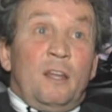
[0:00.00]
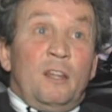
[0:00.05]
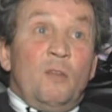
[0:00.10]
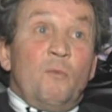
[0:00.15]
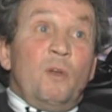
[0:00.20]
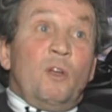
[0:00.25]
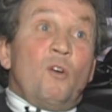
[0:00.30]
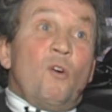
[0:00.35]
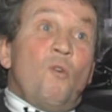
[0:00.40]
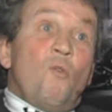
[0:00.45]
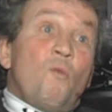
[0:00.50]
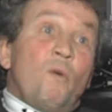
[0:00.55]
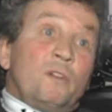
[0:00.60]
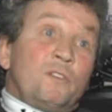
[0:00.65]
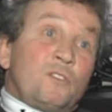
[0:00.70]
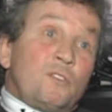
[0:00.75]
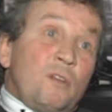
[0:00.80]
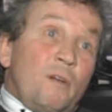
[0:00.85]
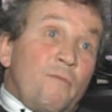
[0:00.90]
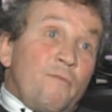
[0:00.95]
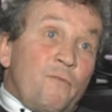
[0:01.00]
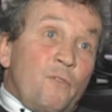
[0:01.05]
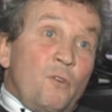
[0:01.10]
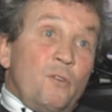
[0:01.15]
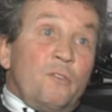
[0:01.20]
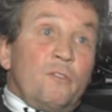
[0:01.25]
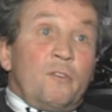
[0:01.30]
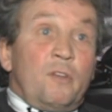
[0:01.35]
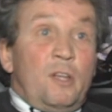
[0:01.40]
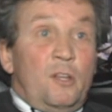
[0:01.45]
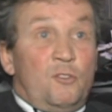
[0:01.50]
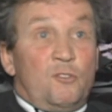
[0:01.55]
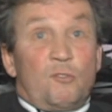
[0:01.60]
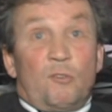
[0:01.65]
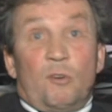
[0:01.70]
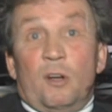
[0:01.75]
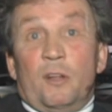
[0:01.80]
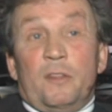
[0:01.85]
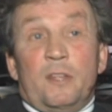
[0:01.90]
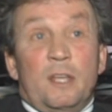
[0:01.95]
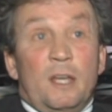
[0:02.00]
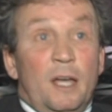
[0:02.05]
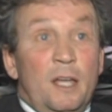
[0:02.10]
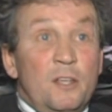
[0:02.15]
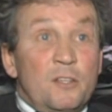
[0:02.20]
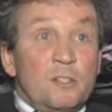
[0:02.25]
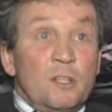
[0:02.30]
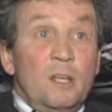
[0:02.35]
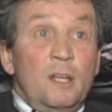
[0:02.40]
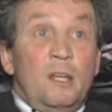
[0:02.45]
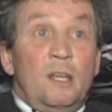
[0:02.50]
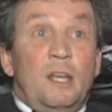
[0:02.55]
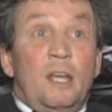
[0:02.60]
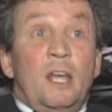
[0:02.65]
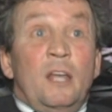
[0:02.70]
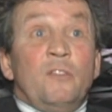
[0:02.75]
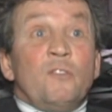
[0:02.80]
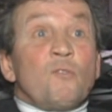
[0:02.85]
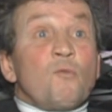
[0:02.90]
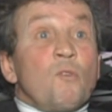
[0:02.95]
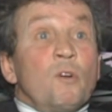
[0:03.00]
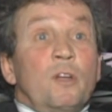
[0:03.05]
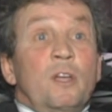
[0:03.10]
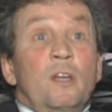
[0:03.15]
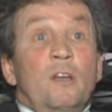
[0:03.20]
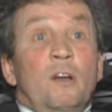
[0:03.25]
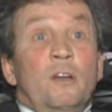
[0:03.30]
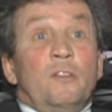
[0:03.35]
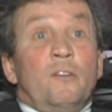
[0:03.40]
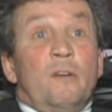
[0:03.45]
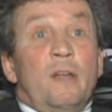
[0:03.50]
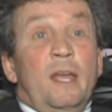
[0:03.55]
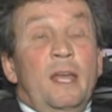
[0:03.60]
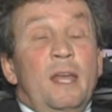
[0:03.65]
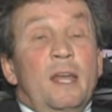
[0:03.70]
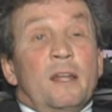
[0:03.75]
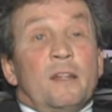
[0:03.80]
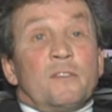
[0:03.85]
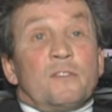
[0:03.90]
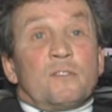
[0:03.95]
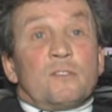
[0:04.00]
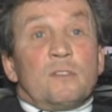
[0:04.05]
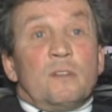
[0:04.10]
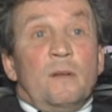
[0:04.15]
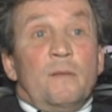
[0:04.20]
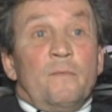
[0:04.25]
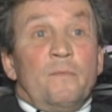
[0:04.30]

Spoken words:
And then we go one step further. Kids are on the ice and they're working on their hands.